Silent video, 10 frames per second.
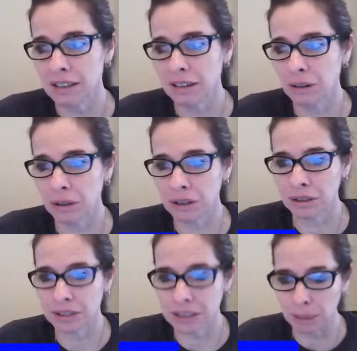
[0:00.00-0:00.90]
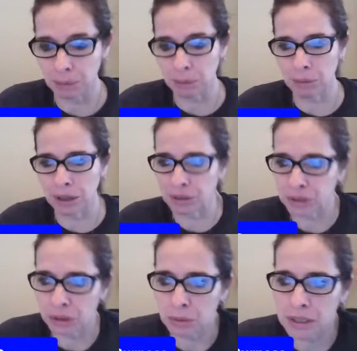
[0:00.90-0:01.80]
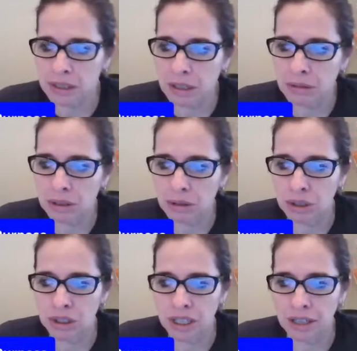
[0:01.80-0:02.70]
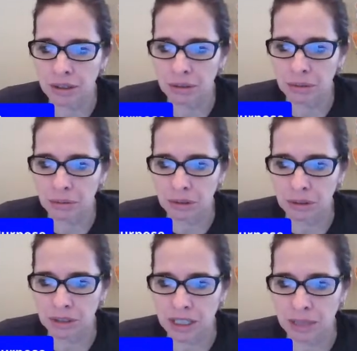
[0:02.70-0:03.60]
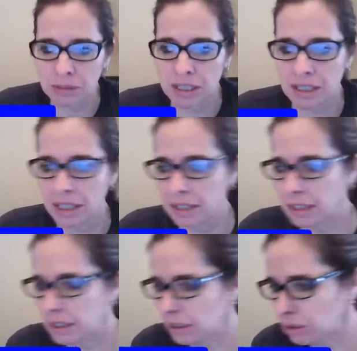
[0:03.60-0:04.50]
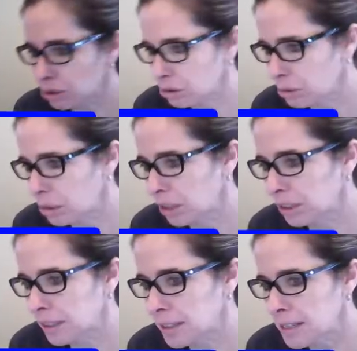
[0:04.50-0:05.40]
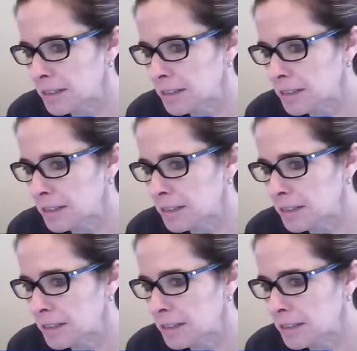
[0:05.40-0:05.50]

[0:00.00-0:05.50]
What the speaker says: or a separate browser window to share your Teams in and then your StreamYard in.